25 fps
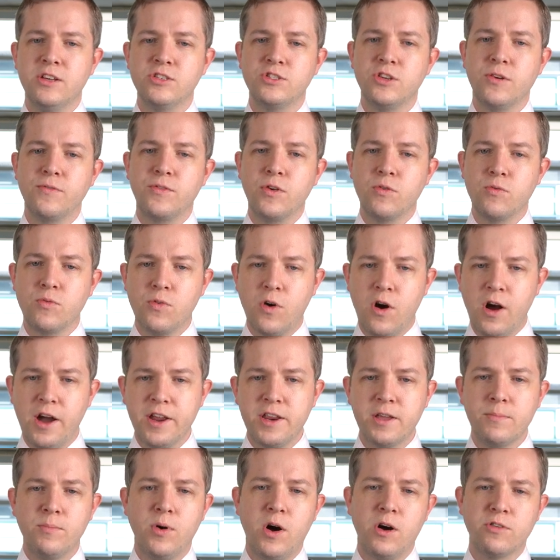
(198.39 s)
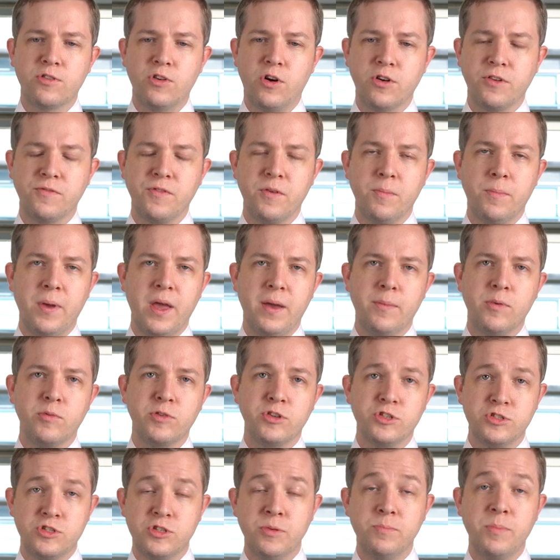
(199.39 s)
So if you're writing mild cognitive impairment,
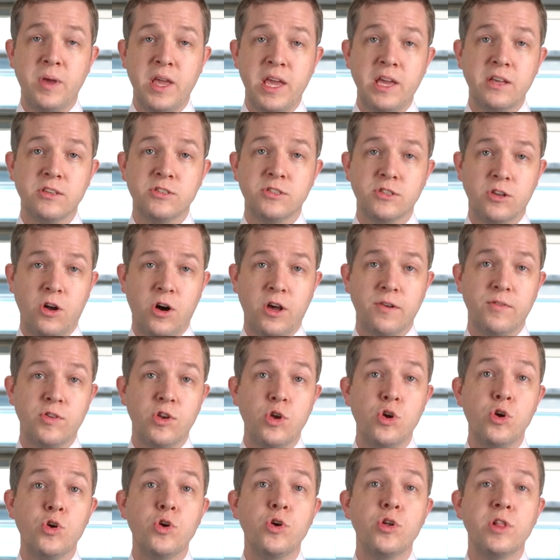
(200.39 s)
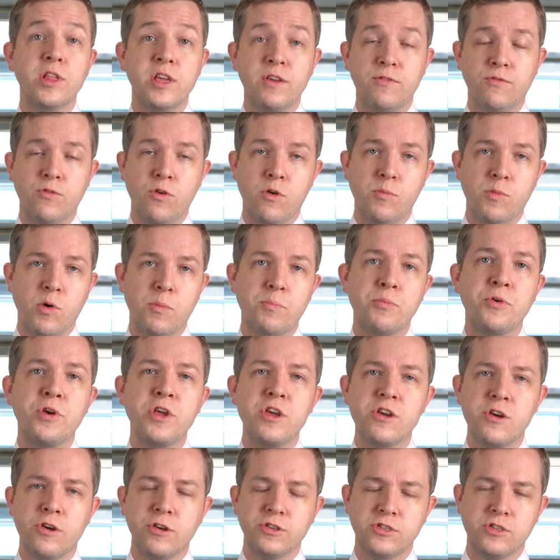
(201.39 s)
which to me is kind of an early form or
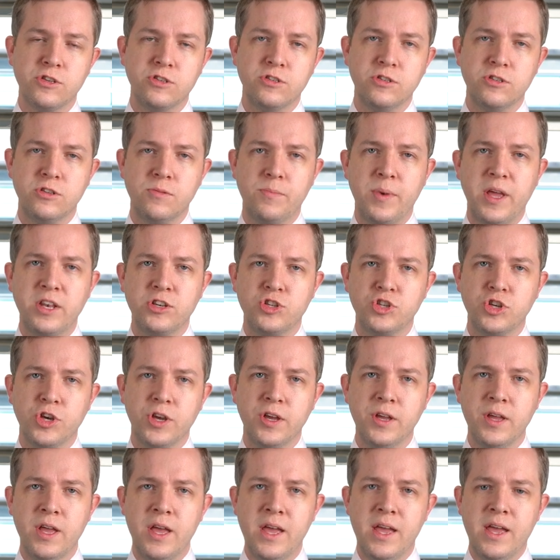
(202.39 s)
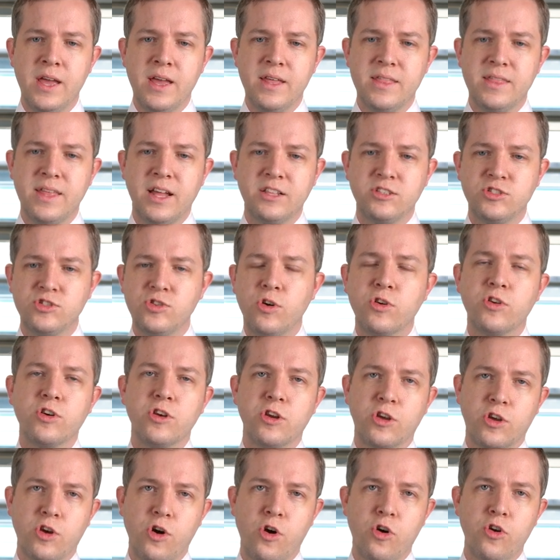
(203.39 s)
precursor to dementia, that's not
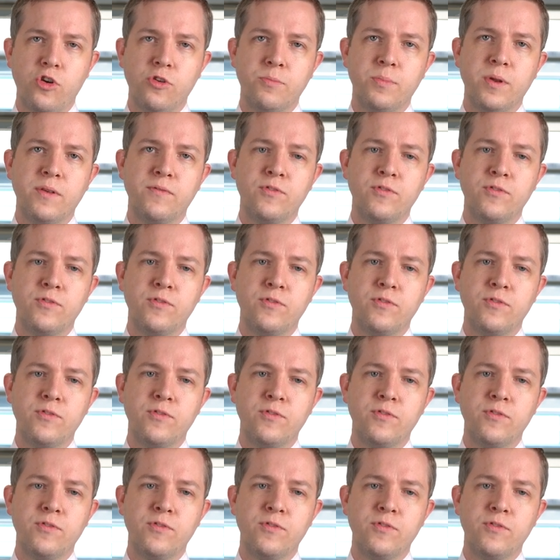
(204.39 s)
going to code.